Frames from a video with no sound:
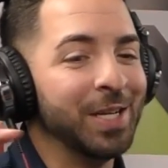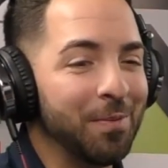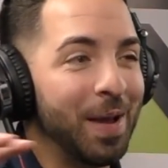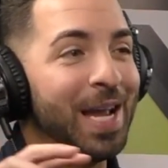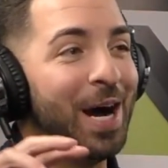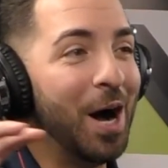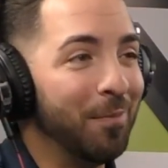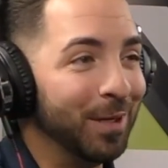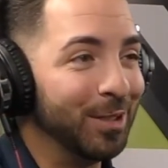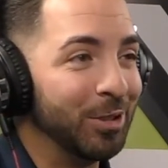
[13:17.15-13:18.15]
pay
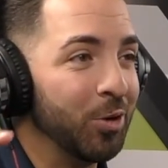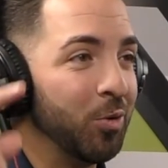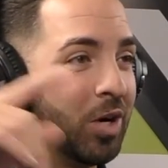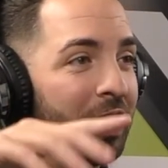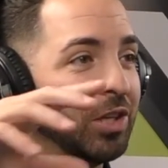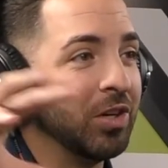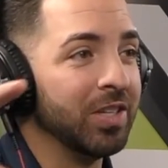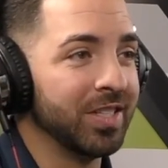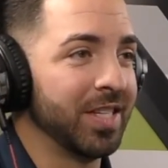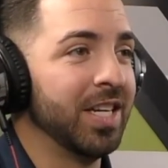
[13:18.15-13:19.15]
homage to where I learned
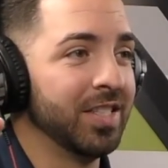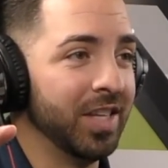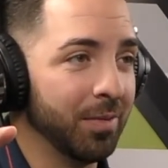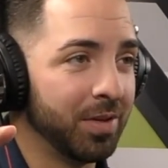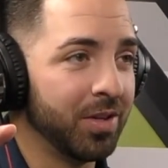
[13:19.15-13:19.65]
this concept,